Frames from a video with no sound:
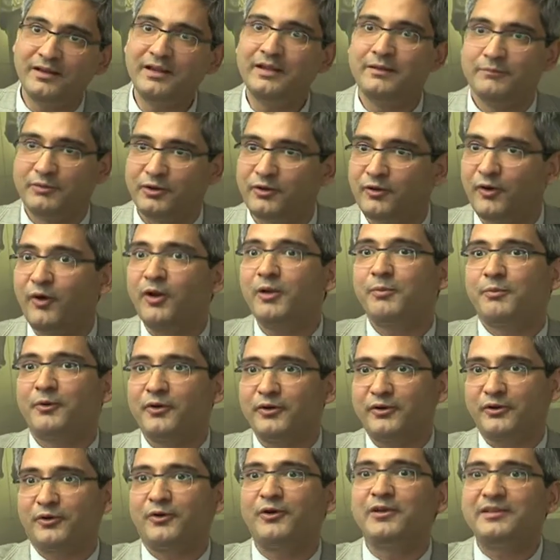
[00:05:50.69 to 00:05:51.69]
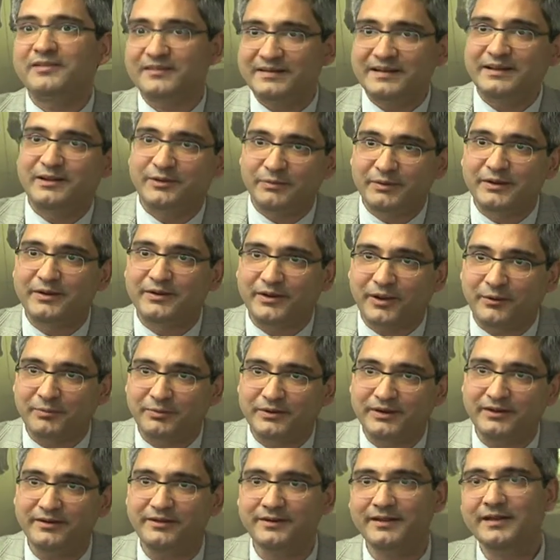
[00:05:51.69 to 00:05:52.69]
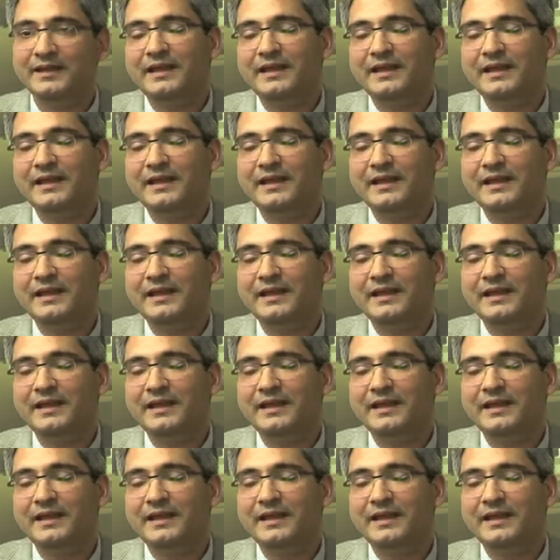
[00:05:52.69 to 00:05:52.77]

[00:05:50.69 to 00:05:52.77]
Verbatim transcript: because all protocols need to be adopted